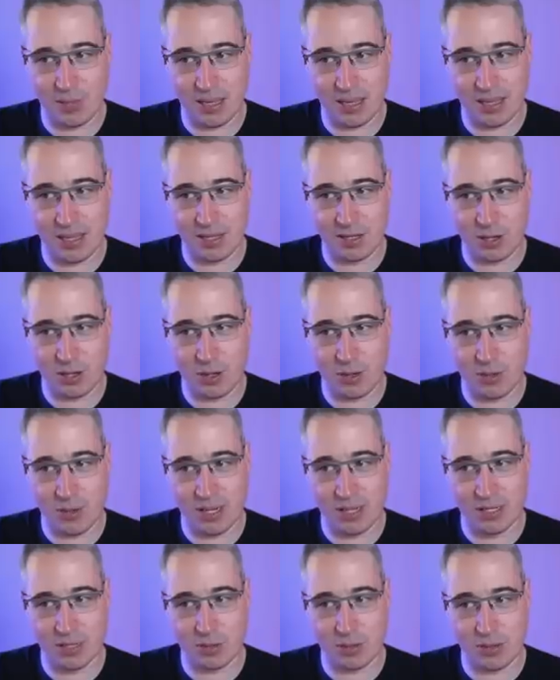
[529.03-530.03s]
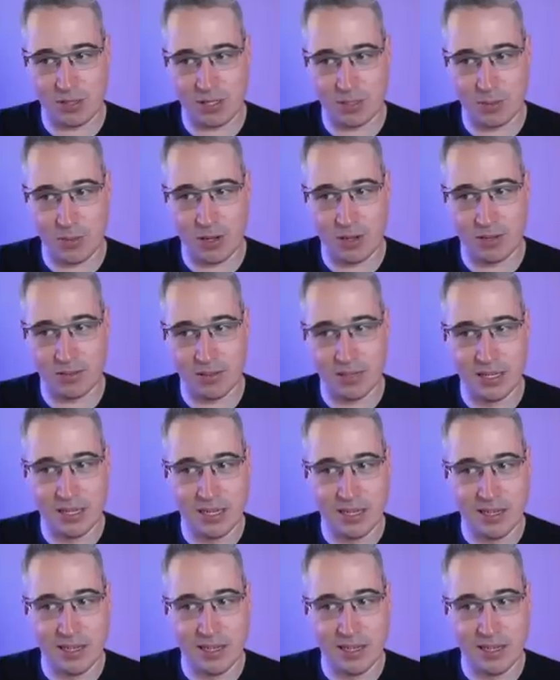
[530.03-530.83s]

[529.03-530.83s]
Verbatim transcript: When I let go, it gets really small.